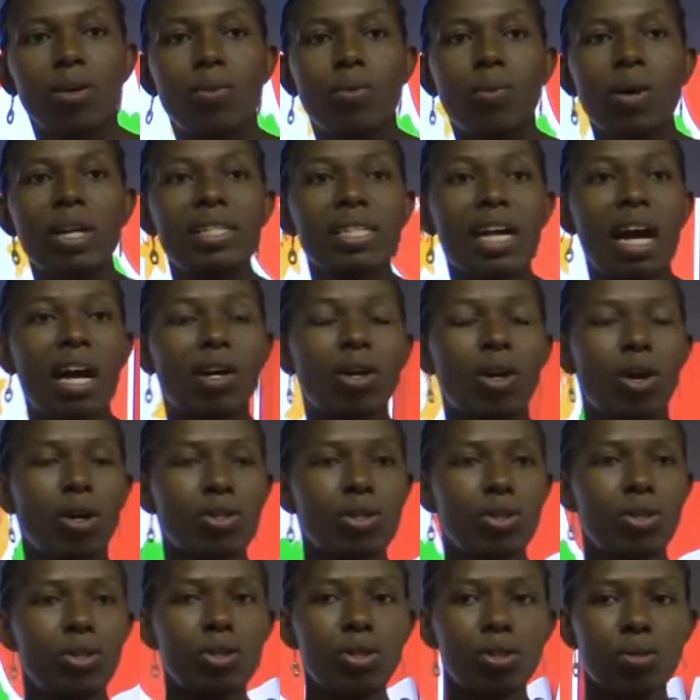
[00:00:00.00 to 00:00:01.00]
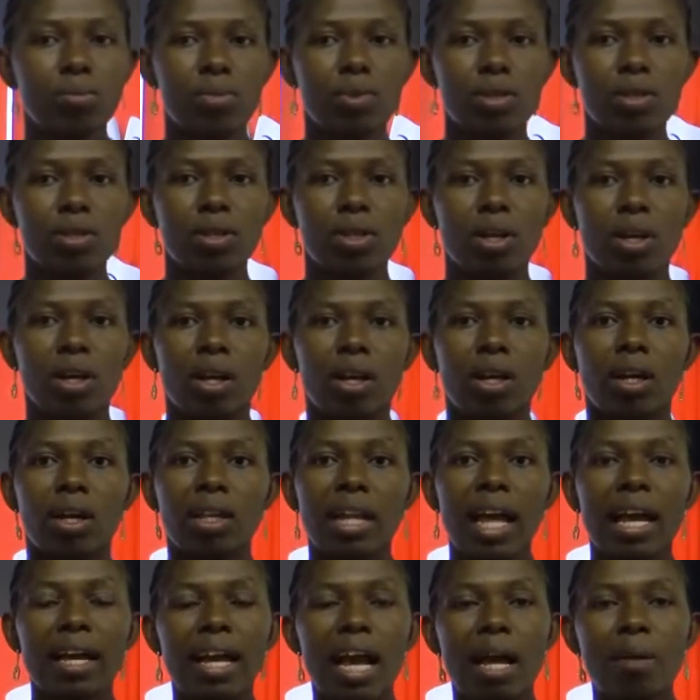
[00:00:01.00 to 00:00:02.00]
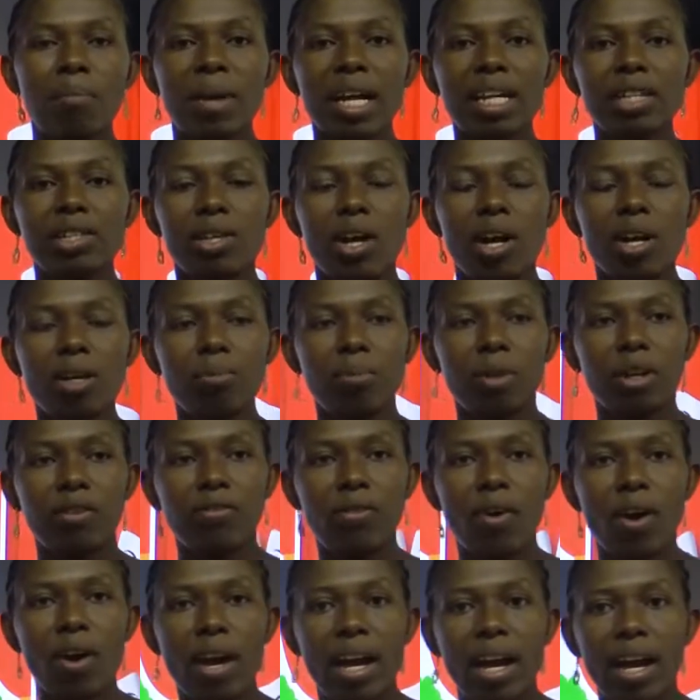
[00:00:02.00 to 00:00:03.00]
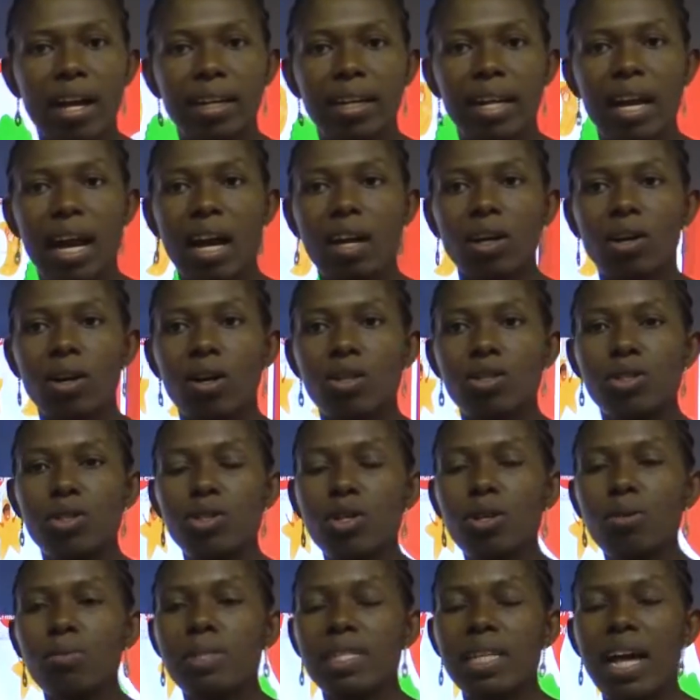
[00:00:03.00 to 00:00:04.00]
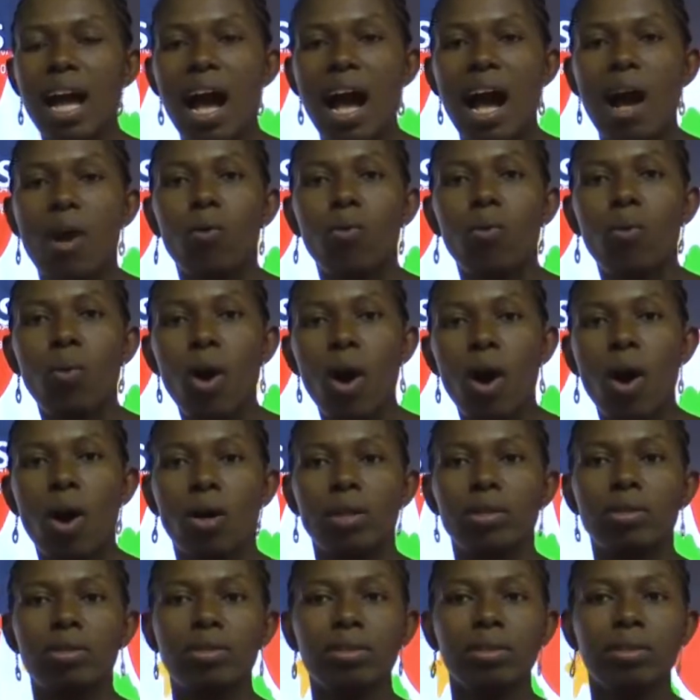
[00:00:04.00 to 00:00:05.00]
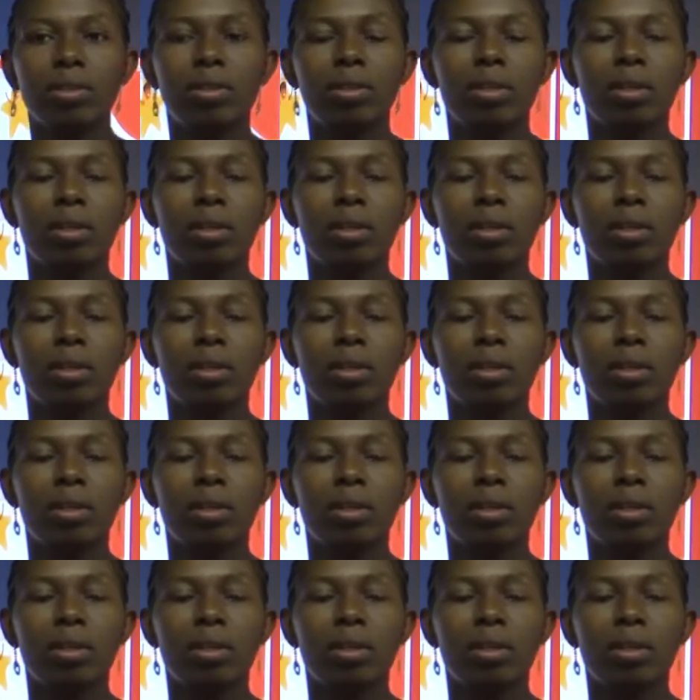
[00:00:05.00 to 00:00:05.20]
What are costumes? Like I mentioned before earlier, costumes are worn.